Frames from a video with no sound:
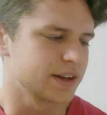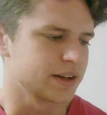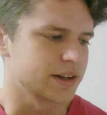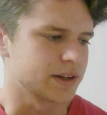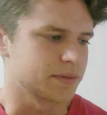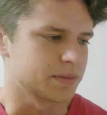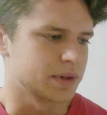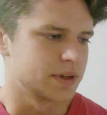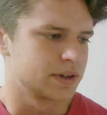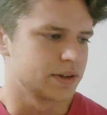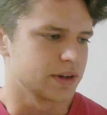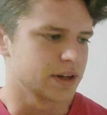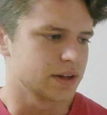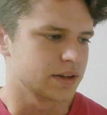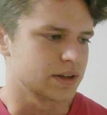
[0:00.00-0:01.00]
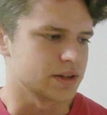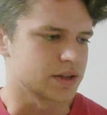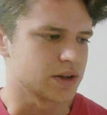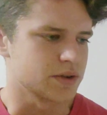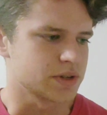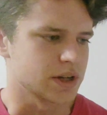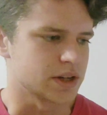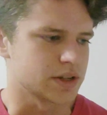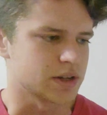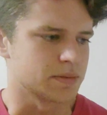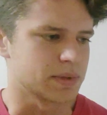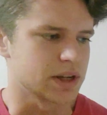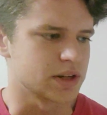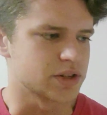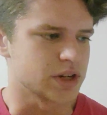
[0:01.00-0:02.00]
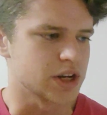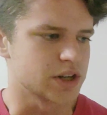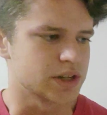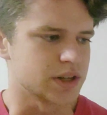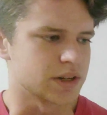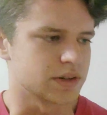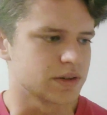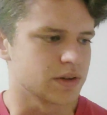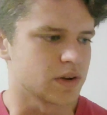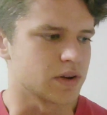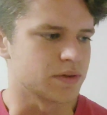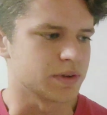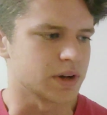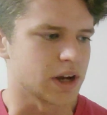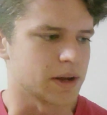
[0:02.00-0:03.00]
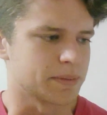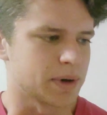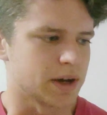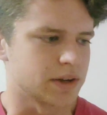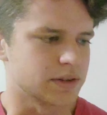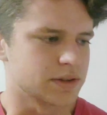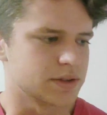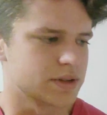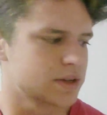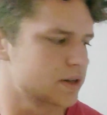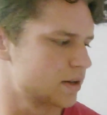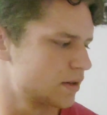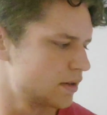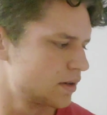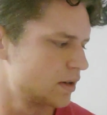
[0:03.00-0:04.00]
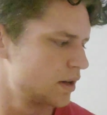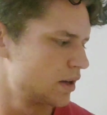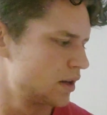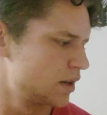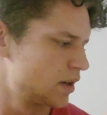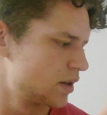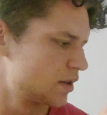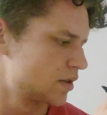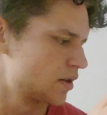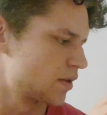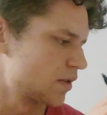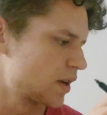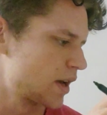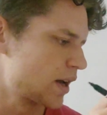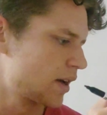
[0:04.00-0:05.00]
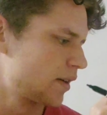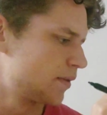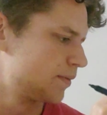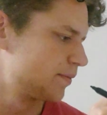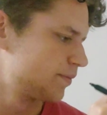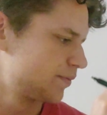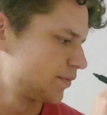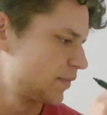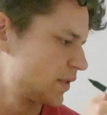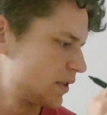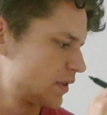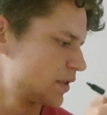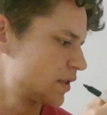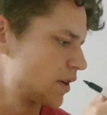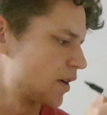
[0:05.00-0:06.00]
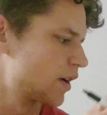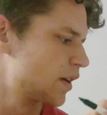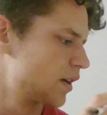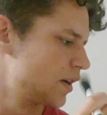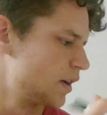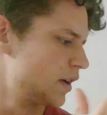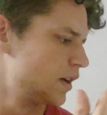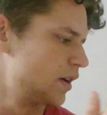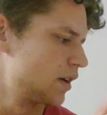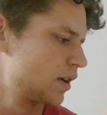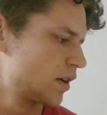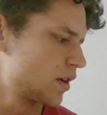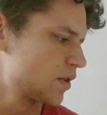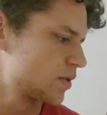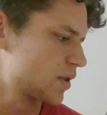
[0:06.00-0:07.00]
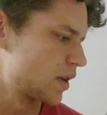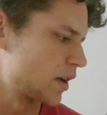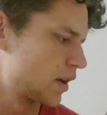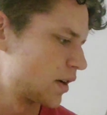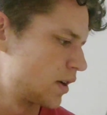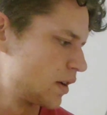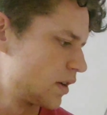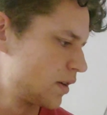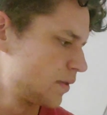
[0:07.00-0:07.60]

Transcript: Right, because cosine is going to be adjacent over hypotenuse. So yeah, sorry. Cosine